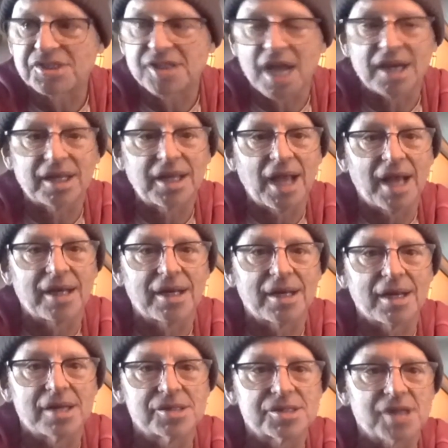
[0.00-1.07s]
as
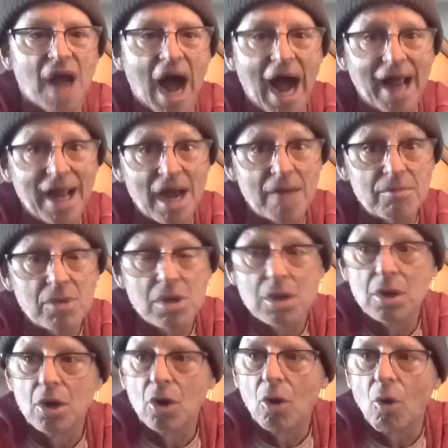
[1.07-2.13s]
dedicated as I am